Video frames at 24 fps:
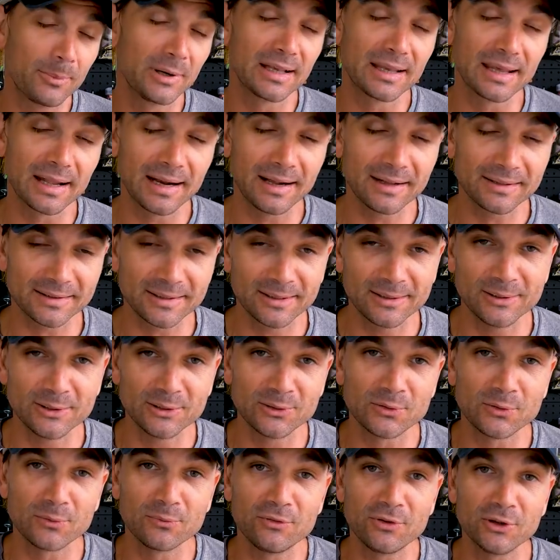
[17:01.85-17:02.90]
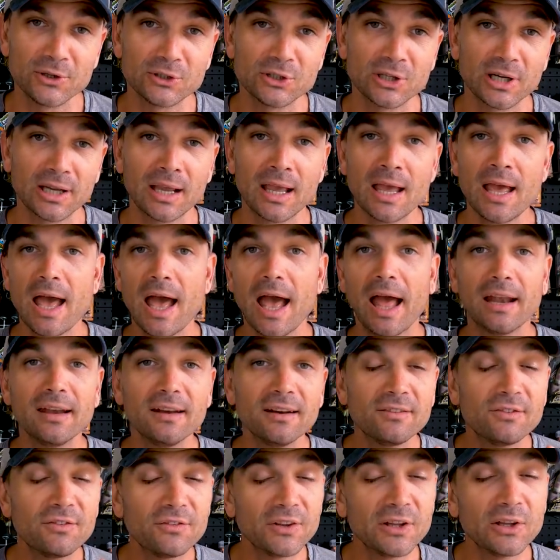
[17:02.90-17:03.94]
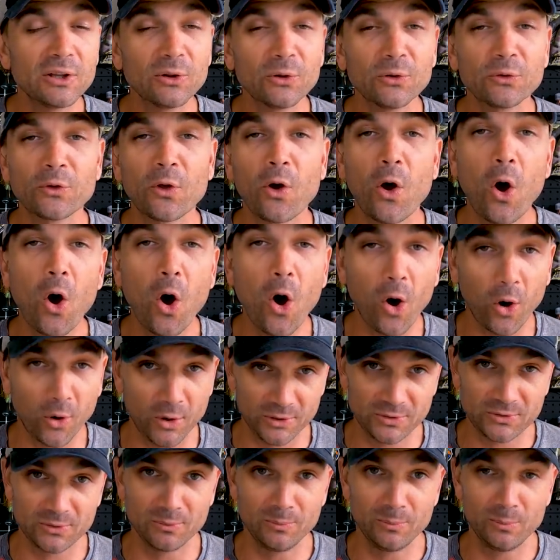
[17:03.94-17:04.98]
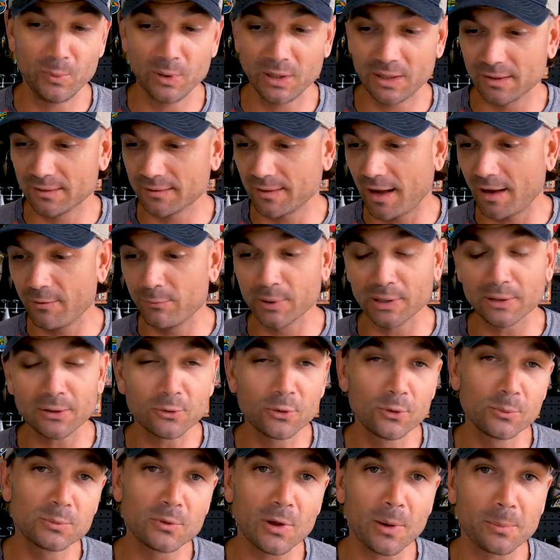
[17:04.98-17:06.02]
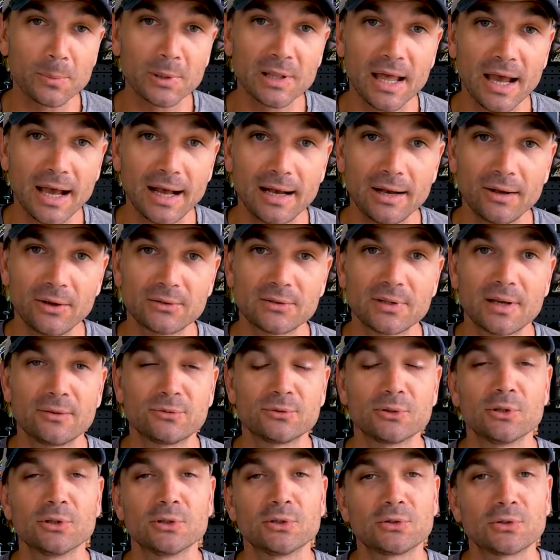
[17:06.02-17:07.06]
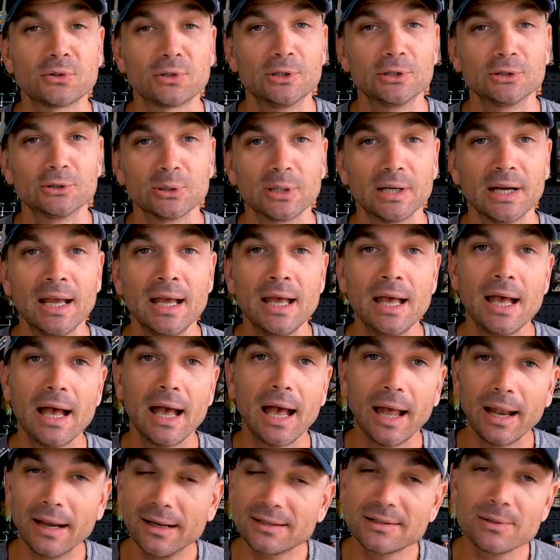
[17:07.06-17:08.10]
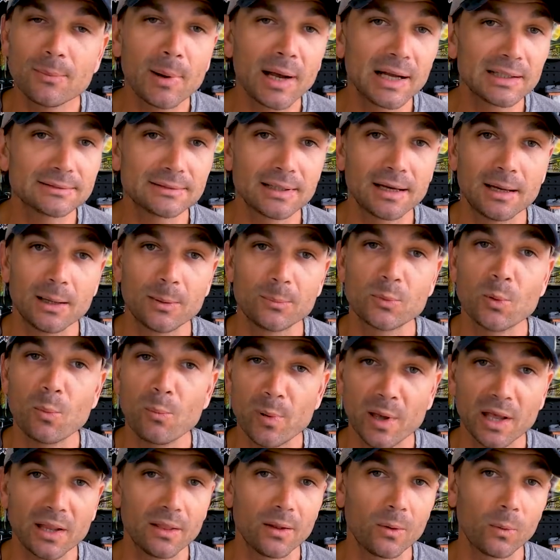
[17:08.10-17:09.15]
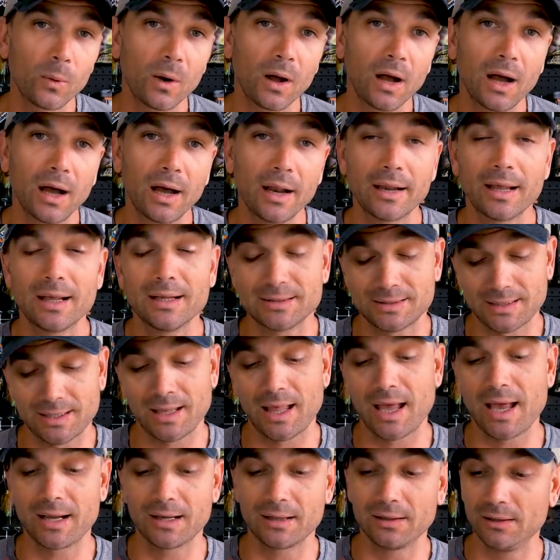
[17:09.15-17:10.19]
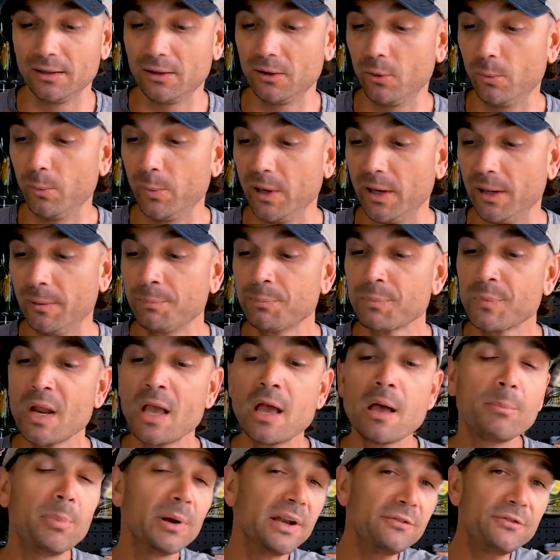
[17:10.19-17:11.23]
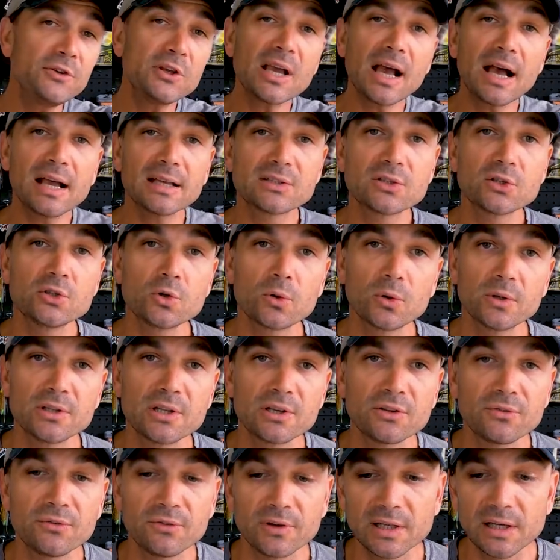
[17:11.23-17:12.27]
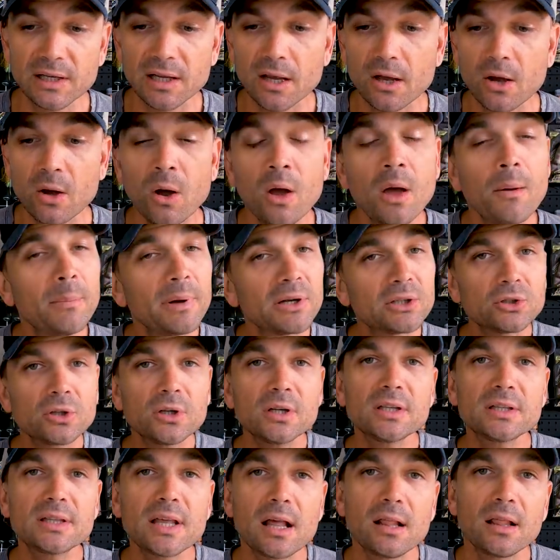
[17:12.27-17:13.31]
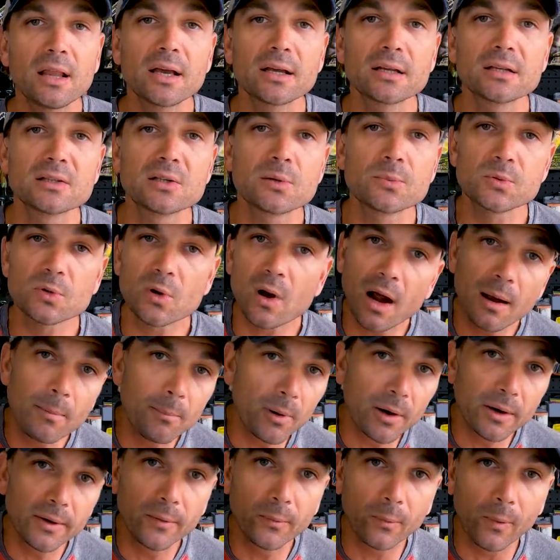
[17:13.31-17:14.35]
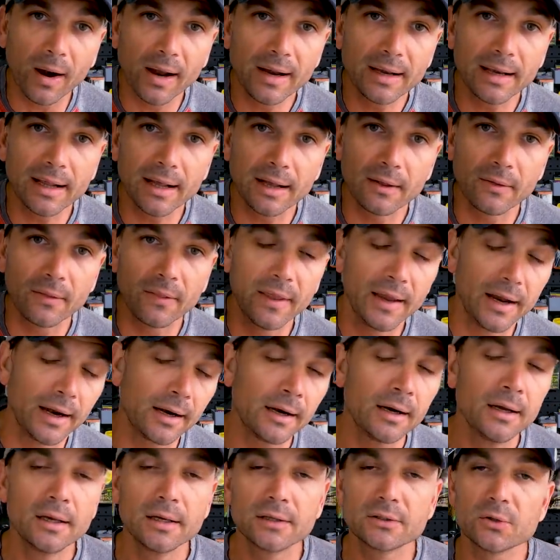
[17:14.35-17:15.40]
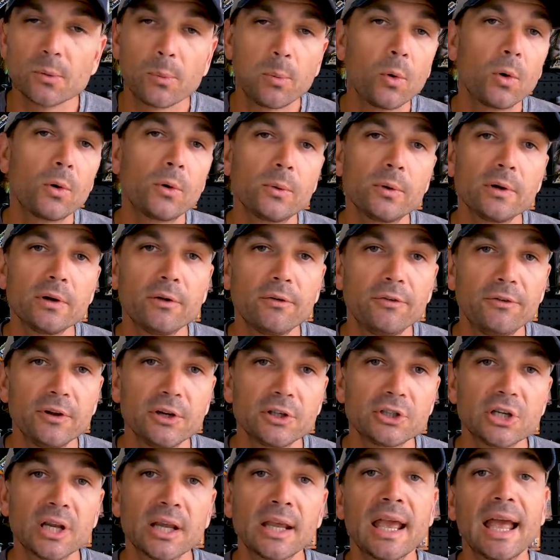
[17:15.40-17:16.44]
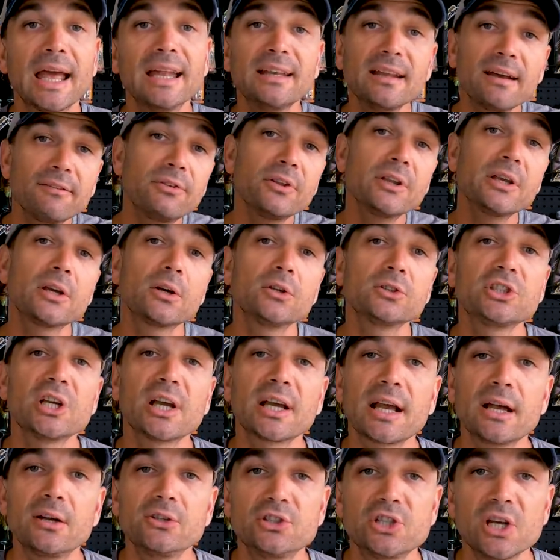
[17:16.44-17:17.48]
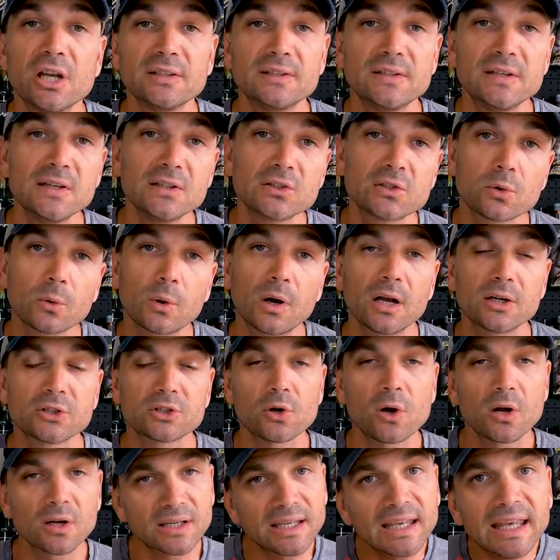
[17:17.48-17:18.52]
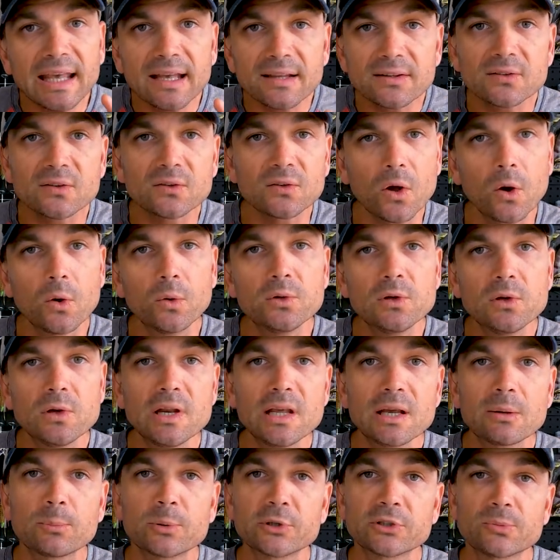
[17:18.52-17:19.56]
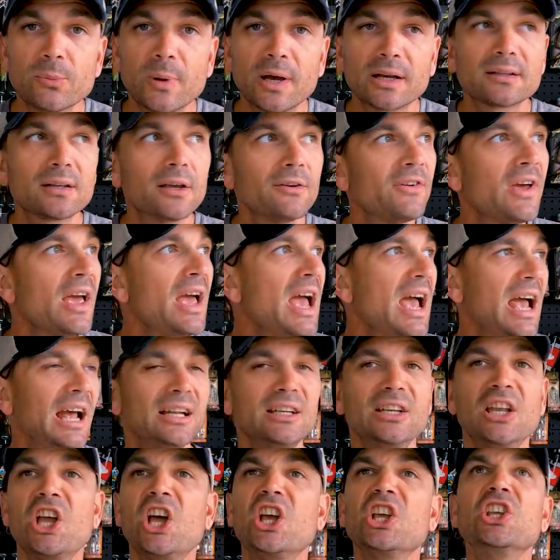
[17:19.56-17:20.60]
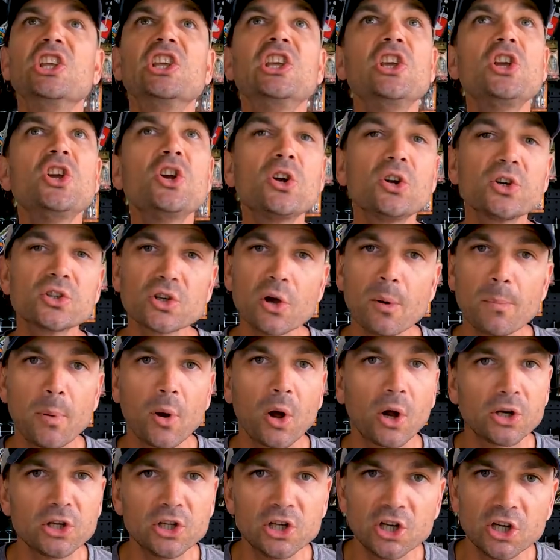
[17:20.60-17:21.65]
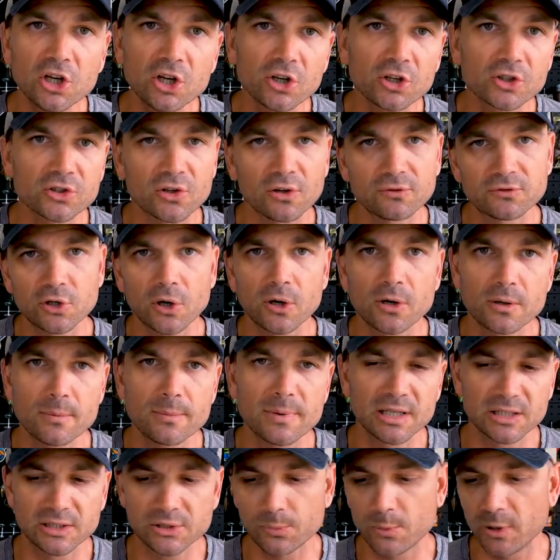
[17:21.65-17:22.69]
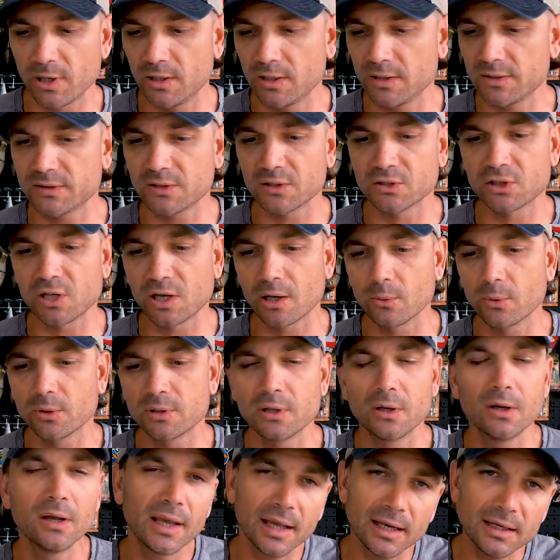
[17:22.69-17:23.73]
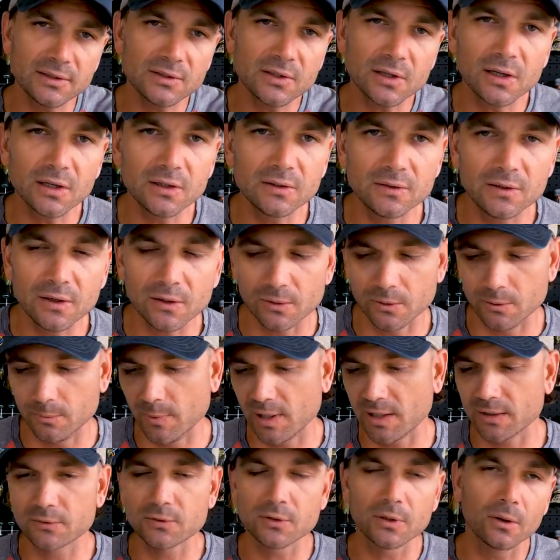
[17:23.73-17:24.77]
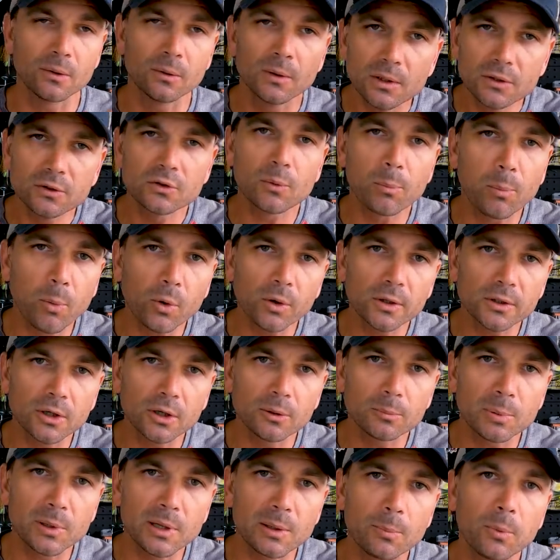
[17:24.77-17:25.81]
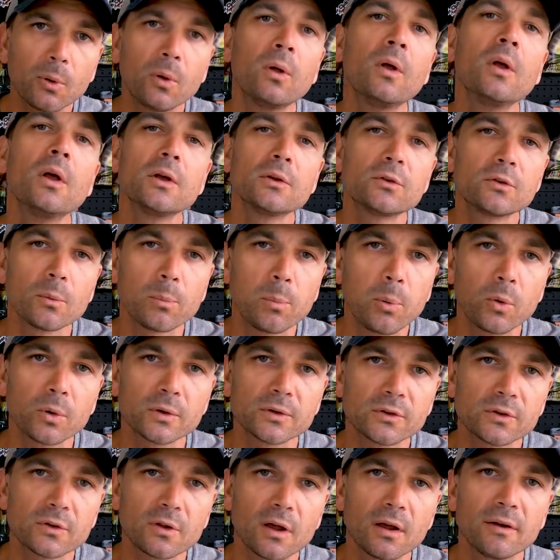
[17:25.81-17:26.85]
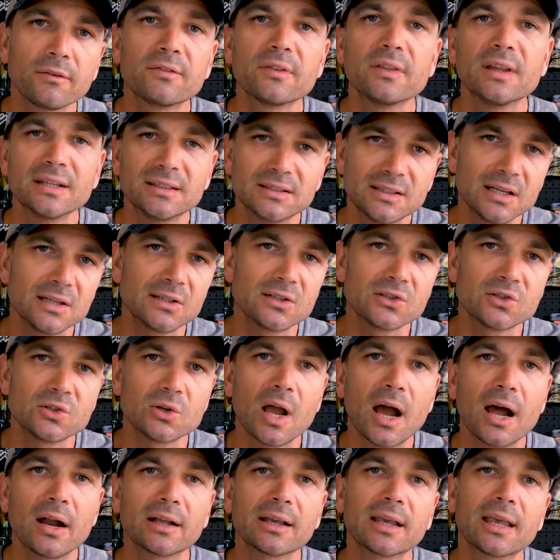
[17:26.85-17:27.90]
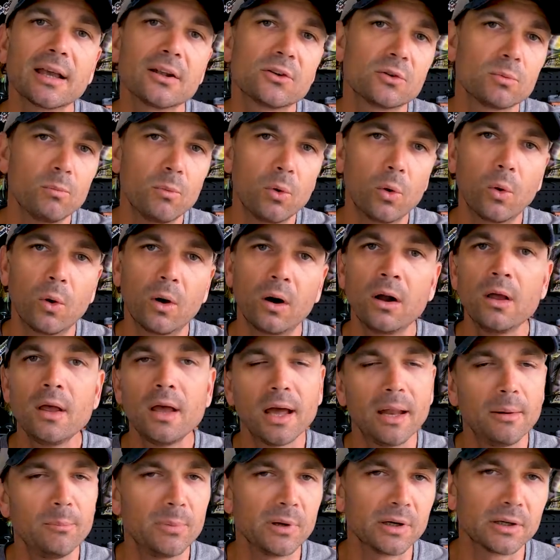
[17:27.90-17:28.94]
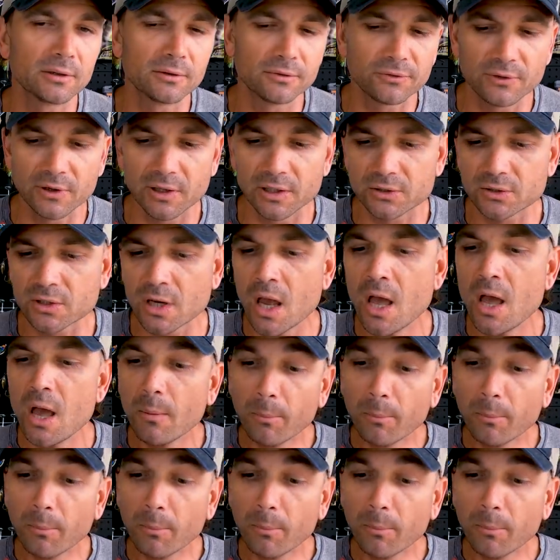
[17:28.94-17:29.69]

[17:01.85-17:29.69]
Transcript: gonna get out there and do some fishing, and it feels awesome because I've been cooped up in the house after this surgery, and it's about time to bend the rod and slang a little bit. But if you guys enjoyed this video, make sure to hit that like and subscribe button right down there. Support real fishing, and definitely go check out JT's Garage Talk. He has his own unique perspective and years upon years of tournament experience to share with you, and he's a good dude, man. So support good people, support stuff that teaches you how to catch more and bigger fish.